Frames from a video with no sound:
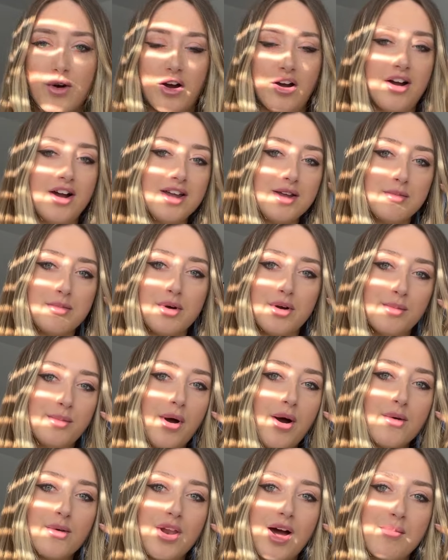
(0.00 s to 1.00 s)
I put a
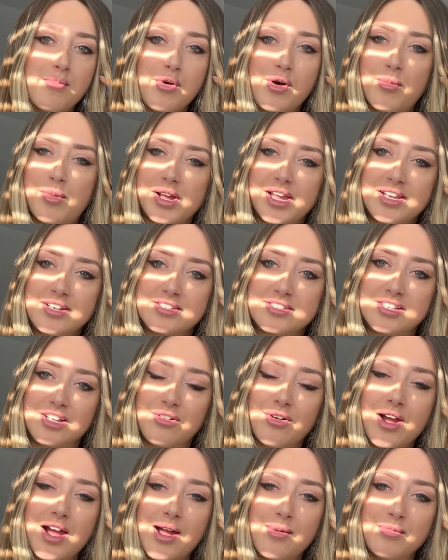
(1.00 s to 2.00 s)
poll up on my
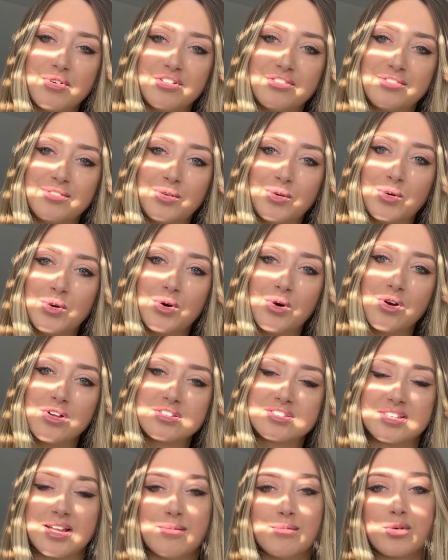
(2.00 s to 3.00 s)
Instagram for
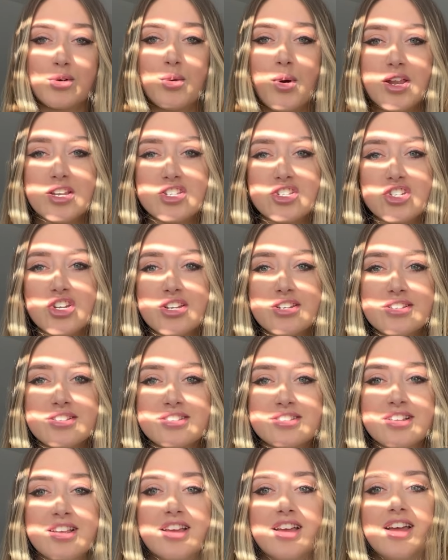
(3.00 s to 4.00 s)
some
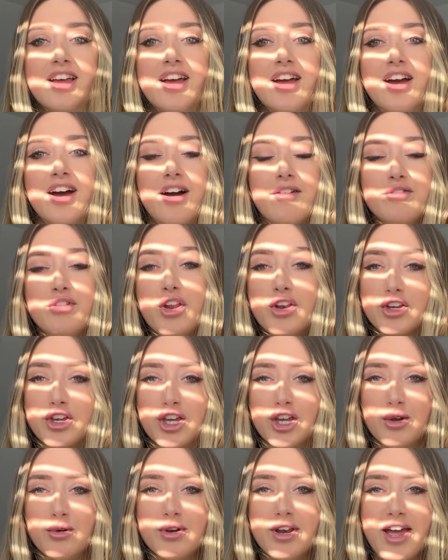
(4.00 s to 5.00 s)
questions. I've done a
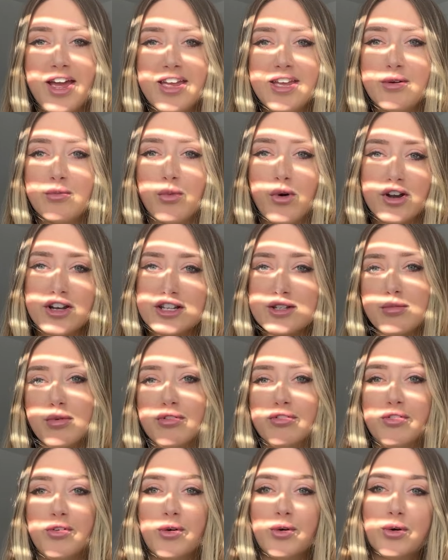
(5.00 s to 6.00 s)
Q&A once
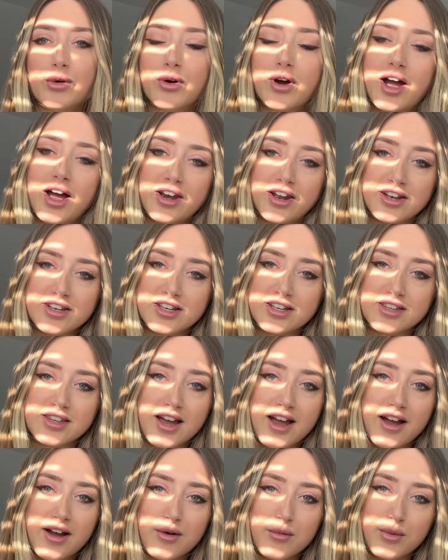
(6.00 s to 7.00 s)
before and I did
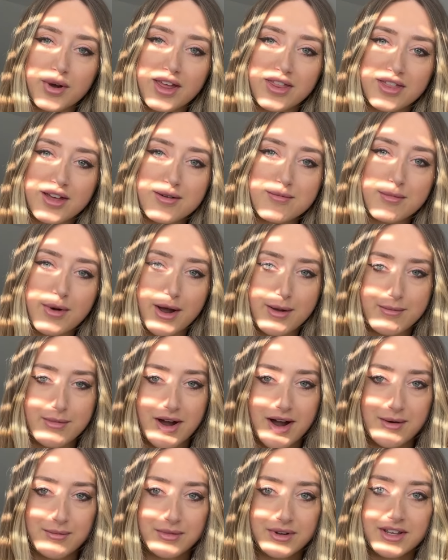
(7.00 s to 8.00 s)
that with my
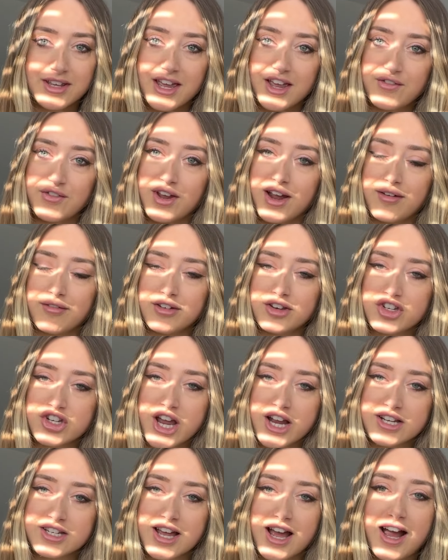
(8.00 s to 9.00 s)
mum. If you haven't
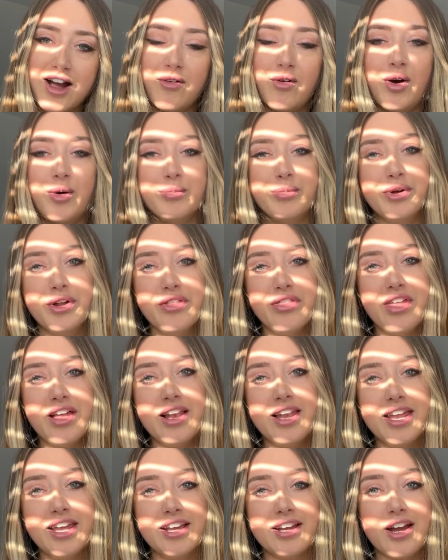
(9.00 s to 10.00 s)
checked it out, I'll put the
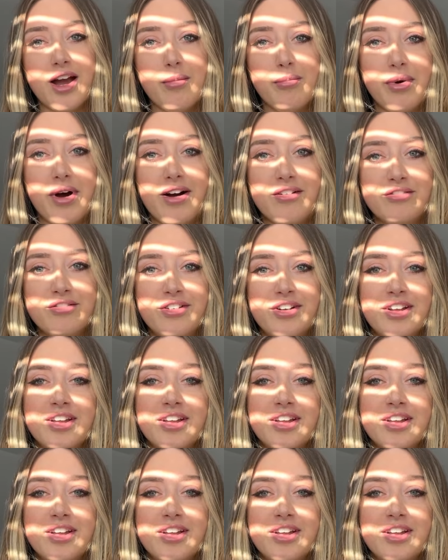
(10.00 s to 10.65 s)
link above.